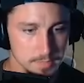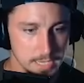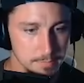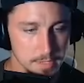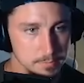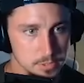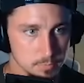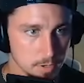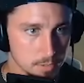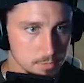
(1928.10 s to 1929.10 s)
K B, I'm so
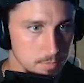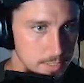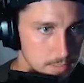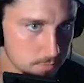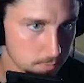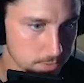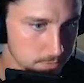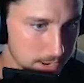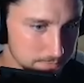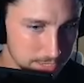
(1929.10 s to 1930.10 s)
proud of you right now. The way you're
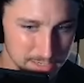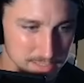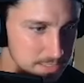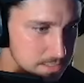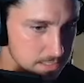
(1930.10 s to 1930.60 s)
navigating this